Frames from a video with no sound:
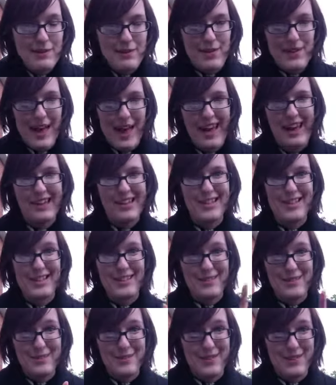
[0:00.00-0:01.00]
So, yeah,
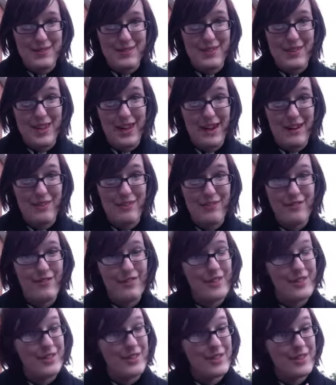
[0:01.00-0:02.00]
exclusive stuff.
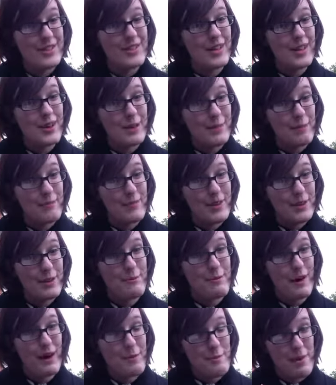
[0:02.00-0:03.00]
So you
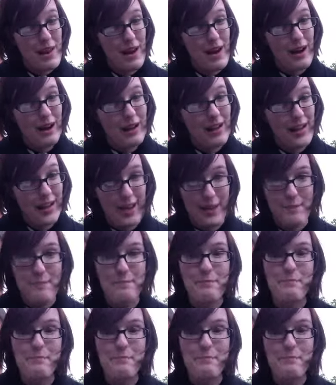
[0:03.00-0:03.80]
might be lucky.